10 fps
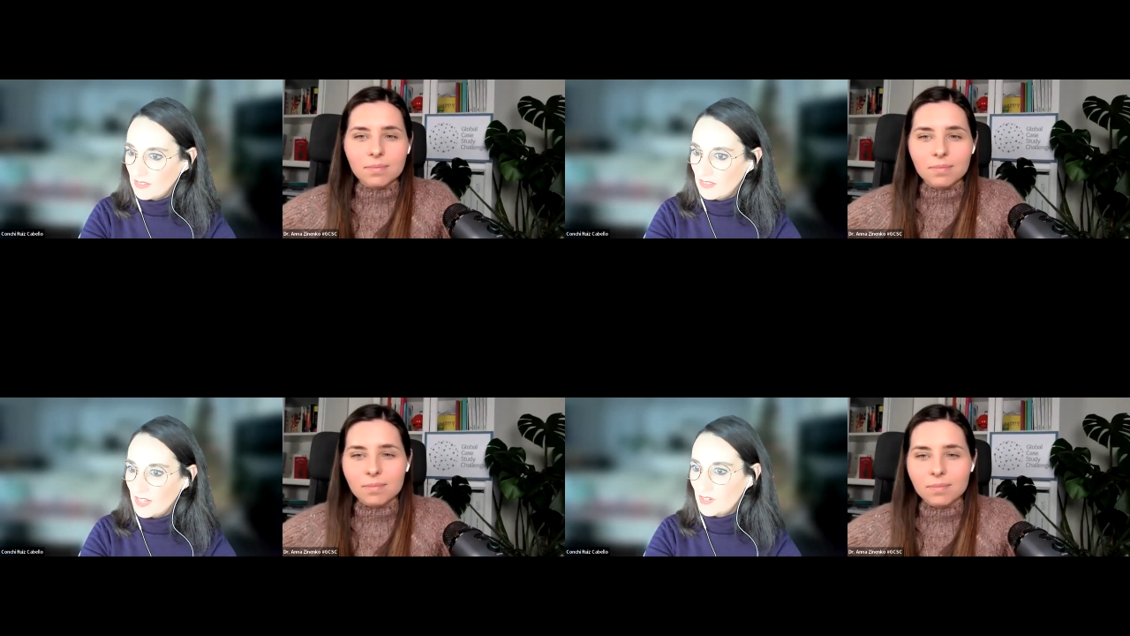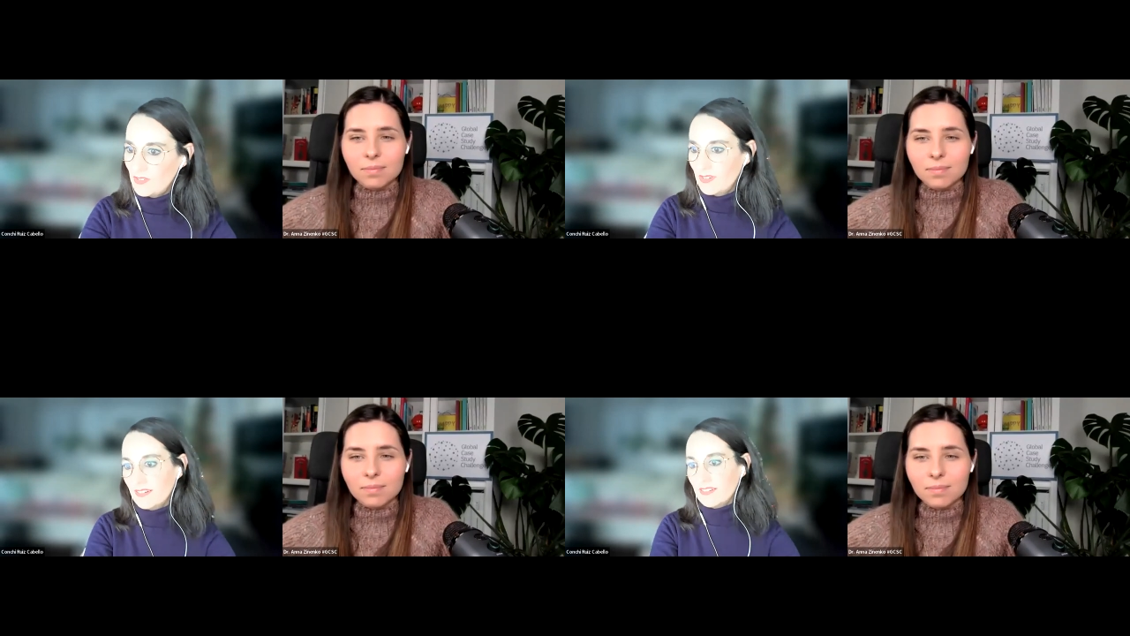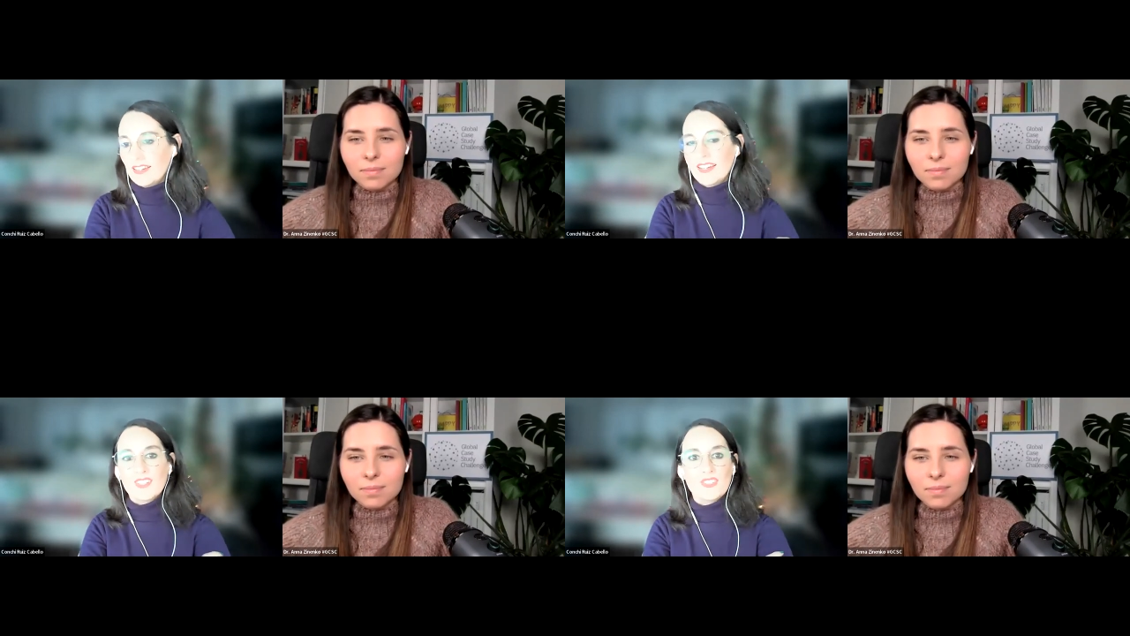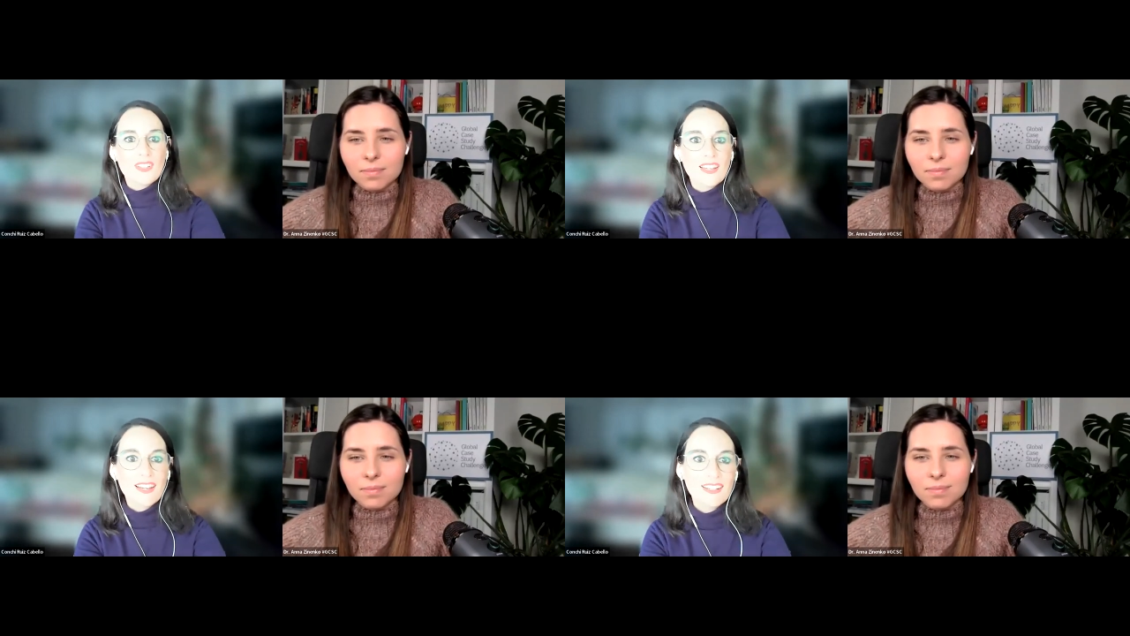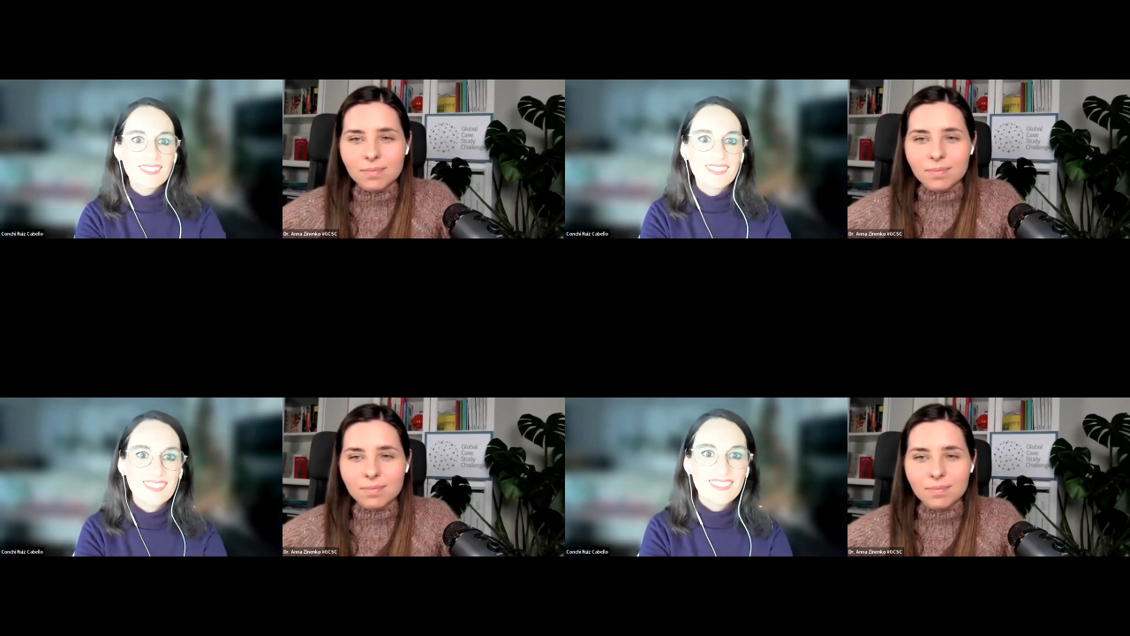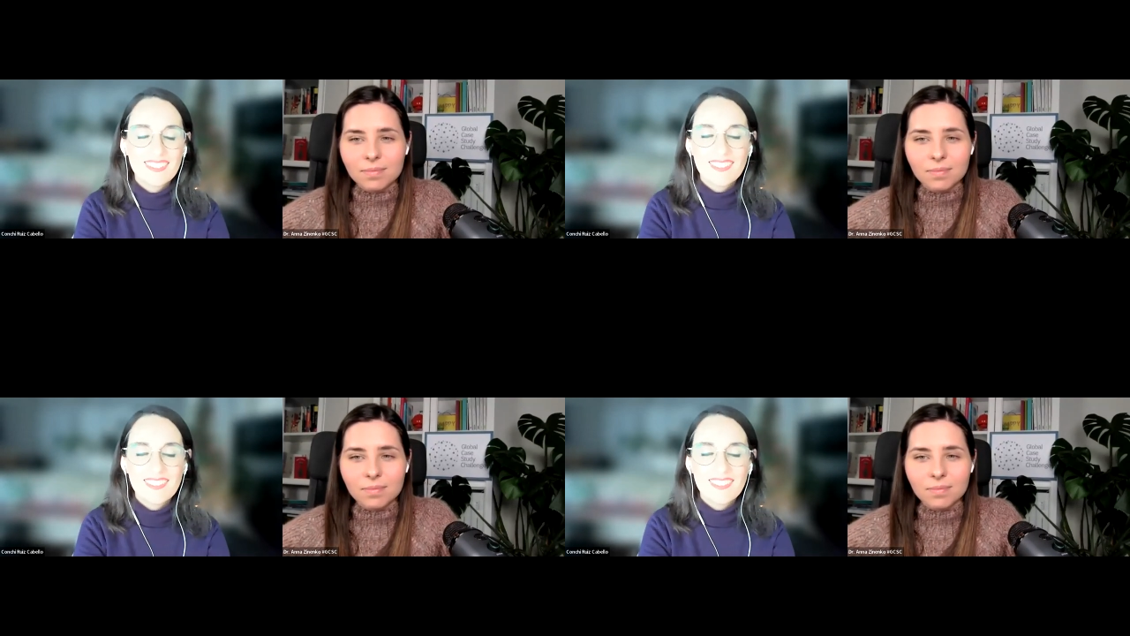Speaker 1: There you are. And you can,